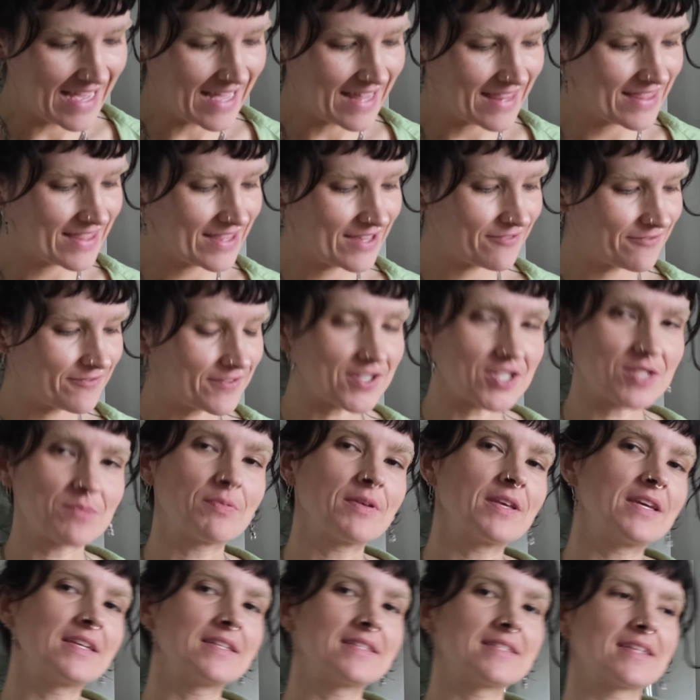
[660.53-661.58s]
The fish
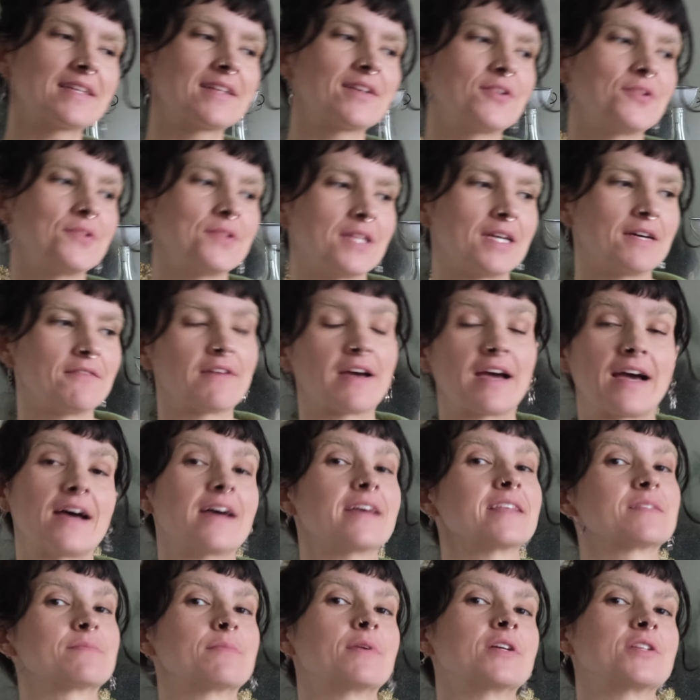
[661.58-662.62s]
plates I don't love
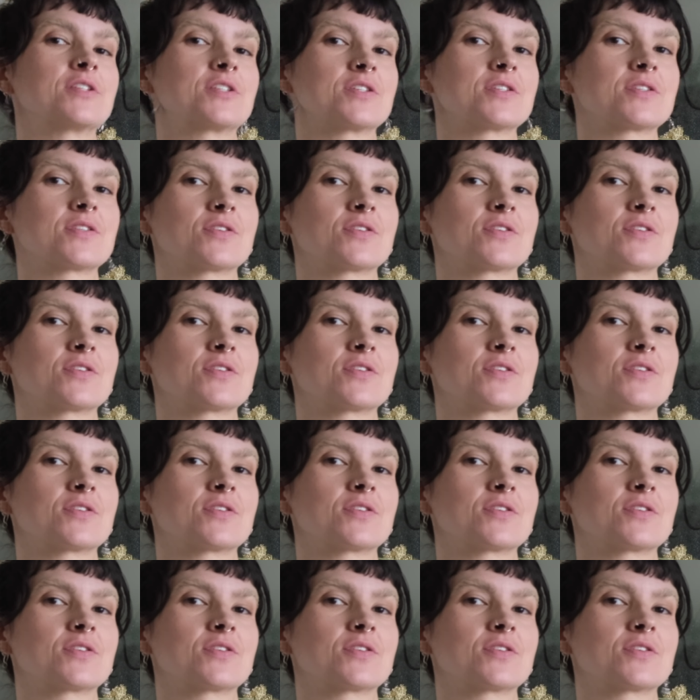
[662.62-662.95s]
as much as